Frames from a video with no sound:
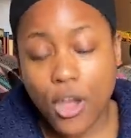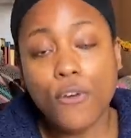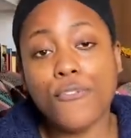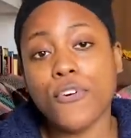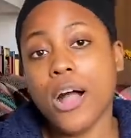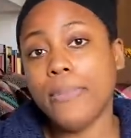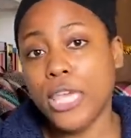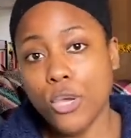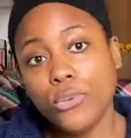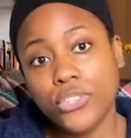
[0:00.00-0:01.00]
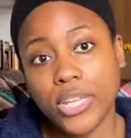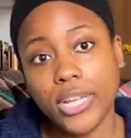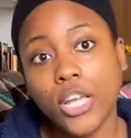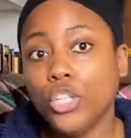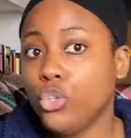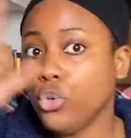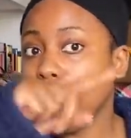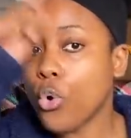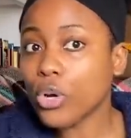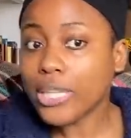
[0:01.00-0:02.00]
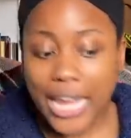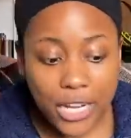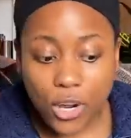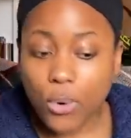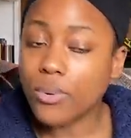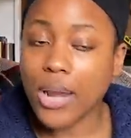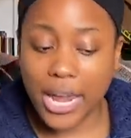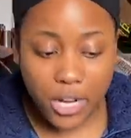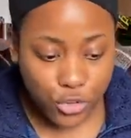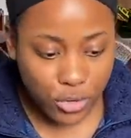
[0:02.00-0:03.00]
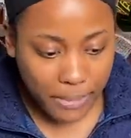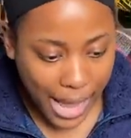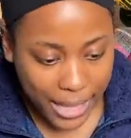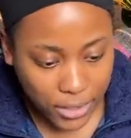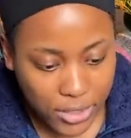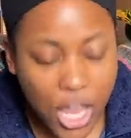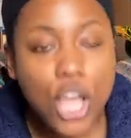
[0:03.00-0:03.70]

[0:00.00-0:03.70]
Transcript: from Houston to Orlando, 900 miles,